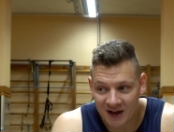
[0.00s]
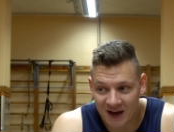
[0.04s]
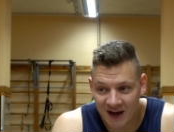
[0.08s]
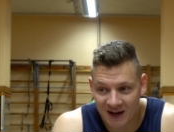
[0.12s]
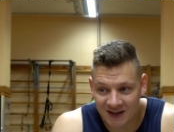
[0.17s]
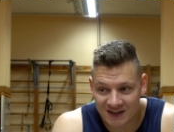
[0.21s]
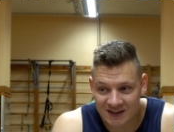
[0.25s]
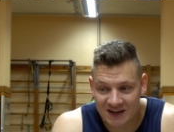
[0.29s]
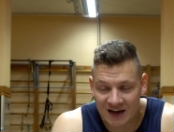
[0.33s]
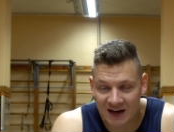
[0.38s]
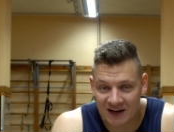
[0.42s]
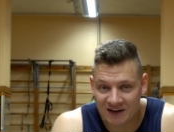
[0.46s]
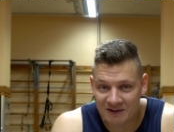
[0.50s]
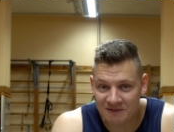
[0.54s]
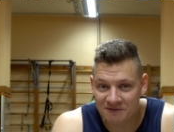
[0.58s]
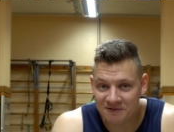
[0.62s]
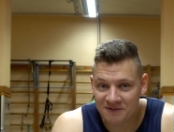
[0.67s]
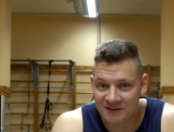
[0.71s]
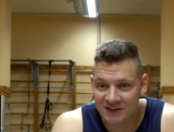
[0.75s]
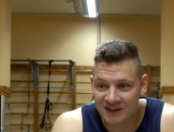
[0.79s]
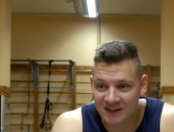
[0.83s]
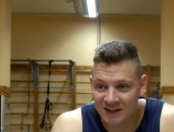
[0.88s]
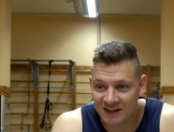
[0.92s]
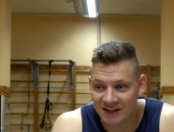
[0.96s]
I kind of
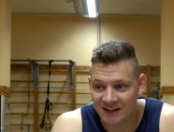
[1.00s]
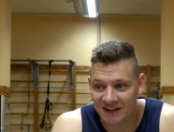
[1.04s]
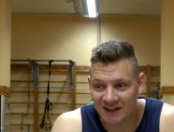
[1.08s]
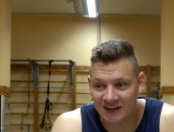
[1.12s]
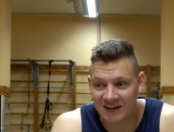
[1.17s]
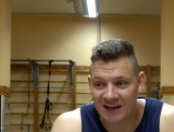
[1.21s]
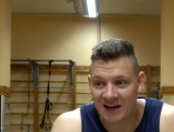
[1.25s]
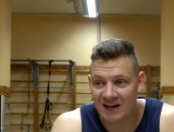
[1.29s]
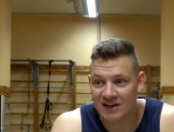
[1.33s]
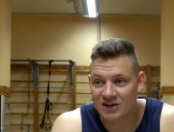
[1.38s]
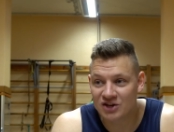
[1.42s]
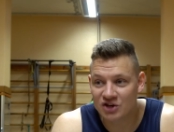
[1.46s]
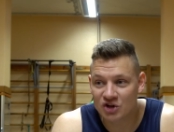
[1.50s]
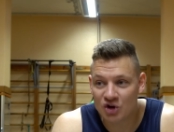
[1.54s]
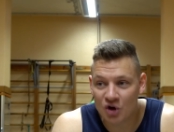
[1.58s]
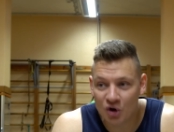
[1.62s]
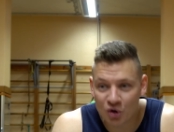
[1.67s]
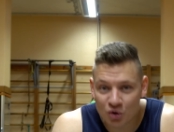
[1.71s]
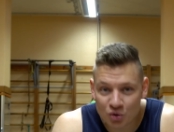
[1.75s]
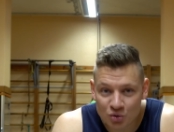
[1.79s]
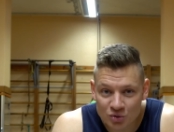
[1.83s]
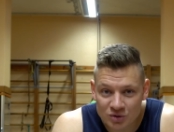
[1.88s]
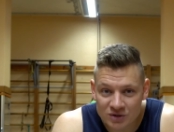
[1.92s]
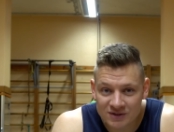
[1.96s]
feel like I
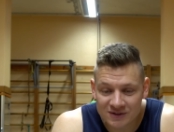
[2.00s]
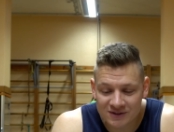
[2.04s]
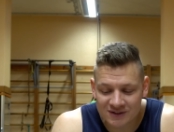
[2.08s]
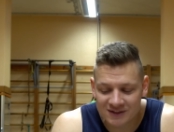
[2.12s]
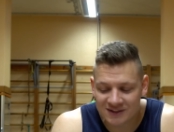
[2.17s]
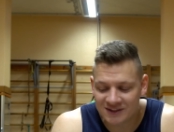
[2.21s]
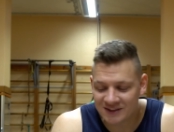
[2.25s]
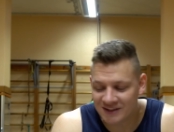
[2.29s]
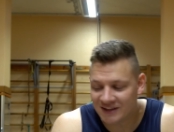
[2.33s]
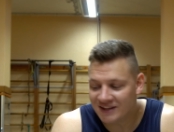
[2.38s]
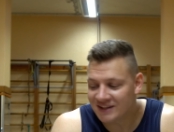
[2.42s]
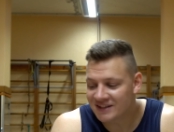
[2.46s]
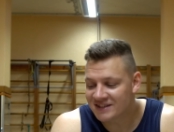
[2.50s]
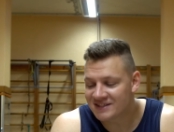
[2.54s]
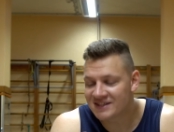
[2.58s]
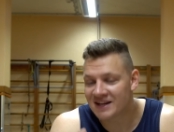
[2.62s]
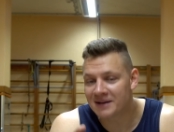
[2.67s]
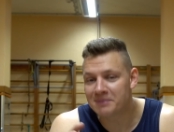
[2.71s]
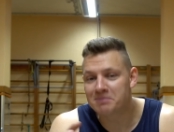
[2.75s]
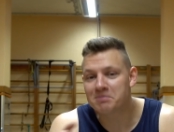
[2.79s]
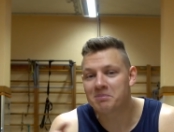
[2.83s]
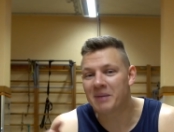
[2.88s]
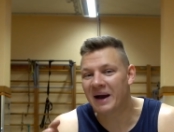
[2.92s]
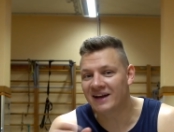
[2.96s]
know things
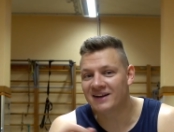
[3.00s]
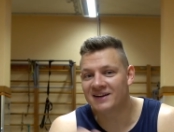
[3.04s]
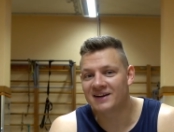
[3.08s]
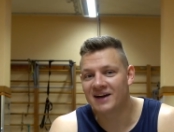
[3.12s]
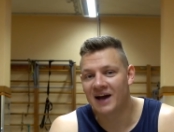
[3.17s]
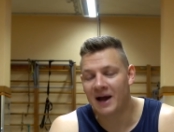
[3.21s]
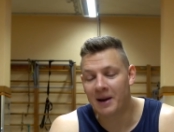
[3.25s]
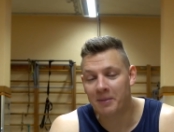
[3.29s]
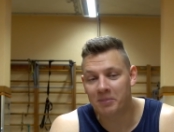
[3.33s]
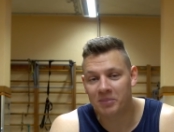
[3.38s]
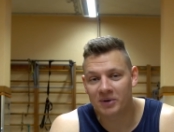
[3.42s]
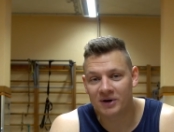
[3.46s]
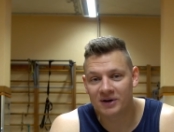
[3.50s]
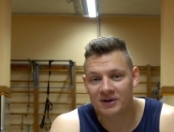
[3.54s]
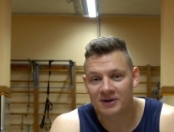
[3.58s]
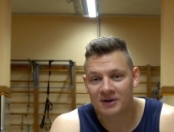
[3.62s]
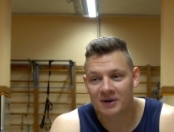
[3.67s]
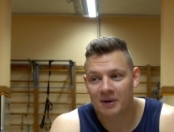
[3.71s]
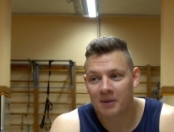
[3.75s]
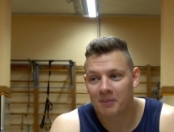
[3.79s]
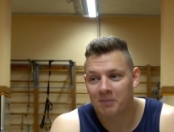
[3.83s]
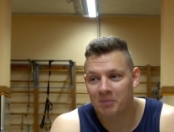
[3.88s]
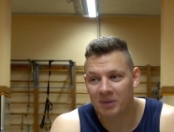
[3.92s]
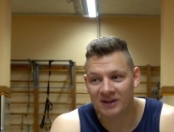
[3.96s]
that might happen,
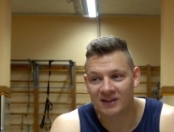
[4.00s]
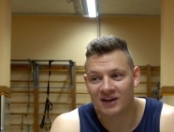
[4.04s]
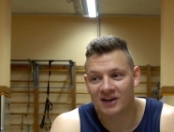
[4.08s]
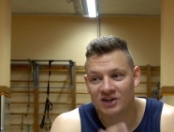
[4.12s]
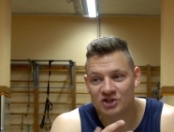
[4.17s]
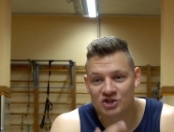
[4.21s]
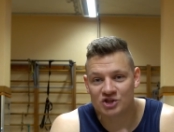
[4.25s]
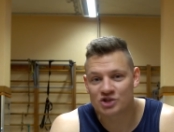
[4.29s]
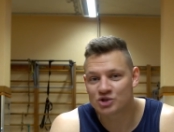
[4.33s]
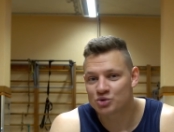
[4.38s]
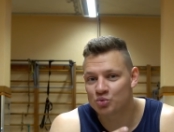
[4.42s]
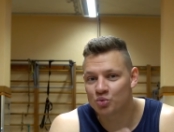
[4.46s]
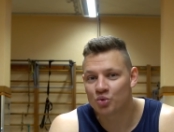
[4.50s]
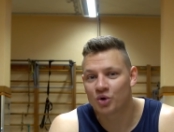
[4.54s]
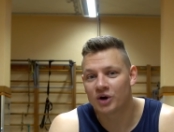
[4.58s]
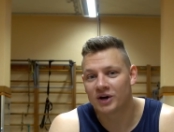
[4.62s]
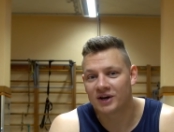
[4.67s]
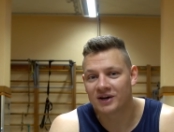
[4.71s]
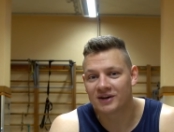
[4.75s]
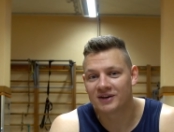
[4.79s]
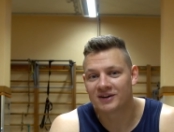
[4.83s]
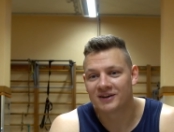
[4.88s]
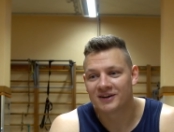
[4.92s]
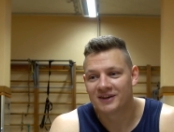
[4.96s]
but I just
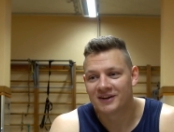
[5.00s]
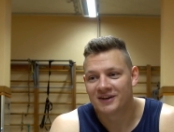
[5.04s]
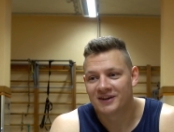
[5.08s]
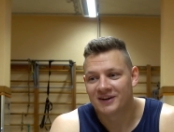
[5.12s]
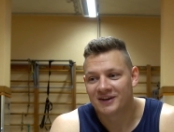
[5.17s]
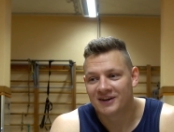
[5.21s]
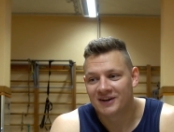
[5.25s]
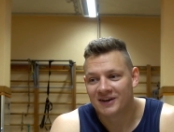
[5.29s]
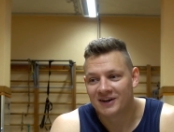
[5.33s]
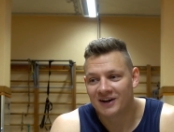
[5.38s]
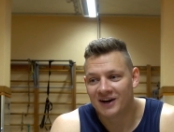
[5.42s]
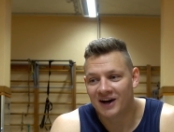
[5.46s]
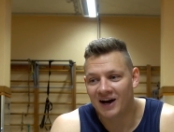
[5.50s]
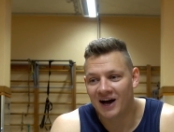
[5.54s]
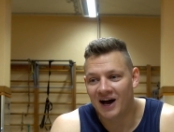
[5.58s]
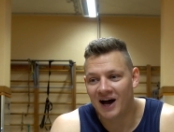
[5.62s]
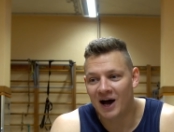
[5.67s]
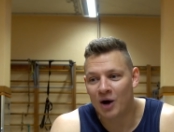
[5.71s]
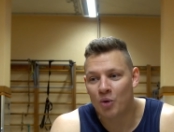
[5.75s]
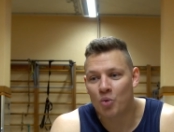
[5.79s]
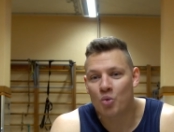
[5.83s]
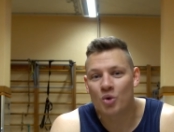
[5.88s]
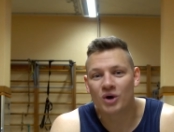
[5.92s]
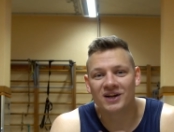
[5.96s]
want to
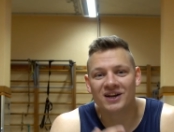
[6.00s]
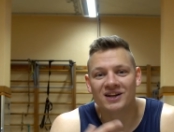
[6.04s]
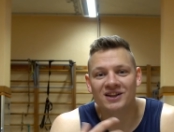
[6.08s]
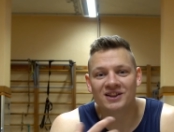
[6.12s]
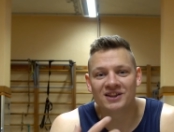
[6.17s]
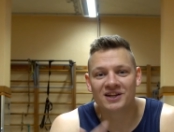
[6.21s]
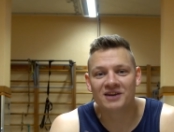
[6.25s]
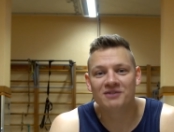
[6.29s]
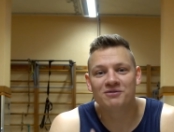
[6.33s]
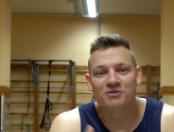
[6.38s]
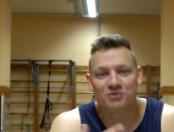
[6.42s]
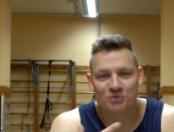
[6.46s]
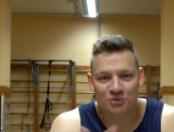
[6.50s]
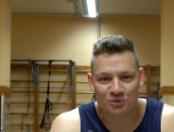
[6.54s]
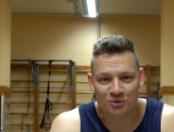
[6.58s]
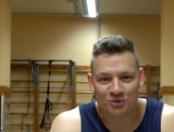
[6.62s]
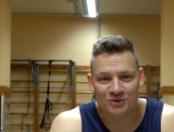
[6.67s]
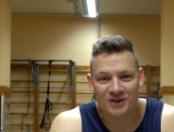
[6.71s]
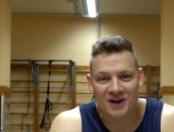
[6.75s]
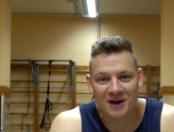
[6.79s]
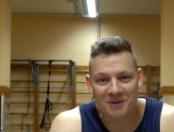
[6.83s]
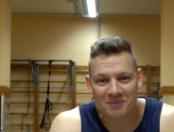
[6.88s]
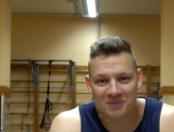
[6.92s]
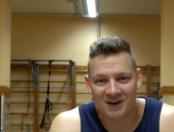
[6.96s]
I want to live
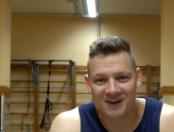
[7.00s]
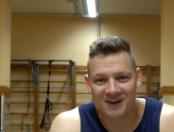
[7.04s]
through them,